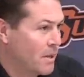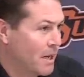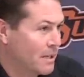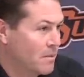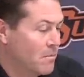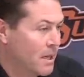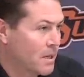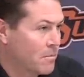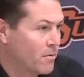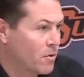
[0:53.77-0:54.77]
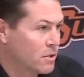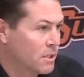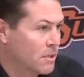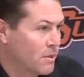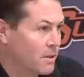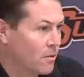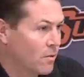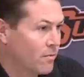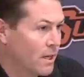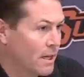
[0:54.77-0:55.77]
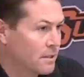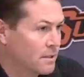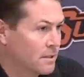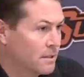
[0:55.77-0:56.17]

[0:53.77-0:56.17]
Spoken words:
I like the makeup of our team. I think we've got